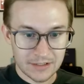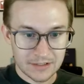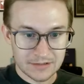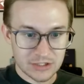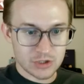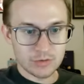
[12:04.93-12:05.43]

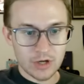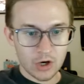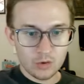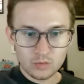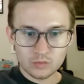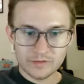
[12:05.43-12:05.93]
Did you
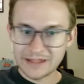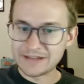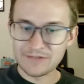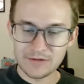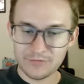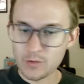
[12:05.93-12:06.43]
know that
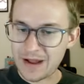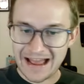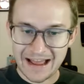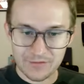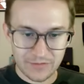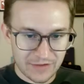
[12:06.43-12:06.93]
even if you
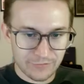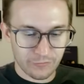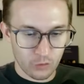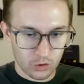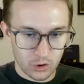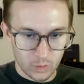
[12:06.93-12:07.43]
have a
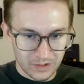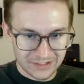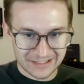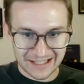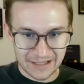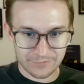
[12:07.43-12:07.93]

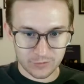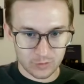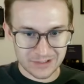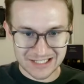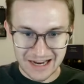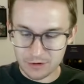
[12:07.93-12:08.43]
401k for
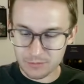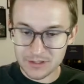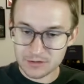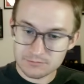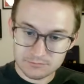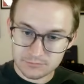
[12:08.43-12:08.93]
retirement,
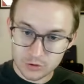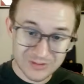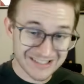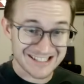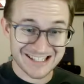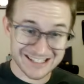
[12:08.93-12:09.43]
you
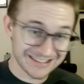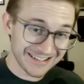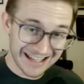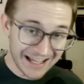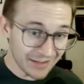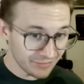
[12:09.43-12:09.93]
can still
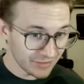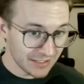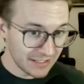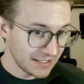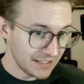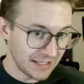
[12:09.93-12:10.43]
have
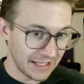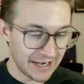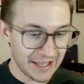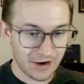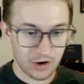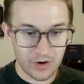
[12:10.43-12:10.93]
an
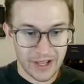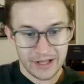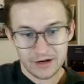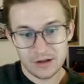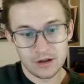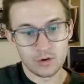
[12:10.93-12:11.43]
IRA?
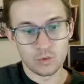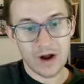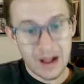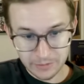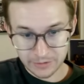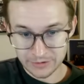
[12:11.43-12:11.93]

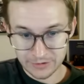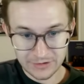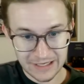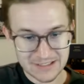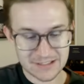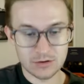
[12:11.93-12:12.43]
Robinhood
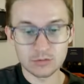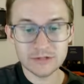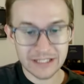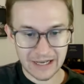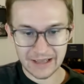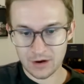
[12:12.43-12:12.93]
has the
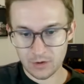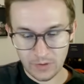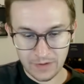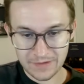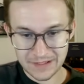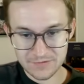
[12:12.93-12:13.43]
only IRA
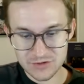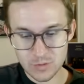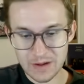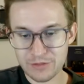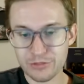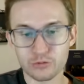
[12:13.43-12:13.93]
that gives you
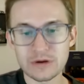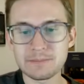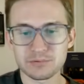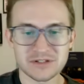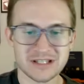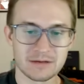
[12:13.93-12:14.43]
a
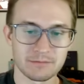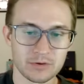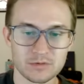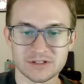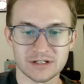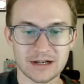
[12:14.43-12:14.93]
3%
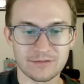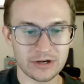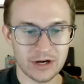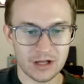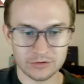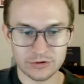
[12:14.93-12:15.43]
boost on every
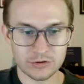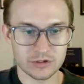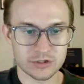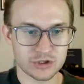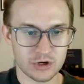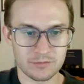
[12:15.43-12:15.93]
dollar you
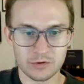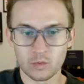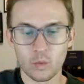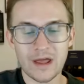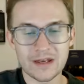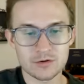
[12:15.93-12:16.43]
contribute
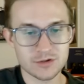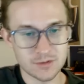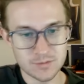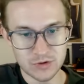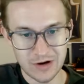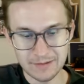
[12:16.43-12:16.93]
when you
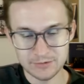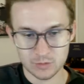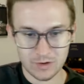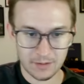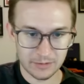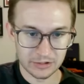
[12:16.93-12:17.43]
subscribe to
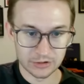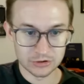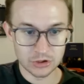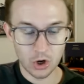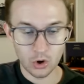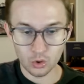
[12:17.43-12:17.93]
Robinhood
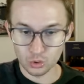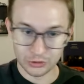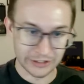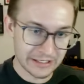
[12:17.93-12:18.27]
Gold.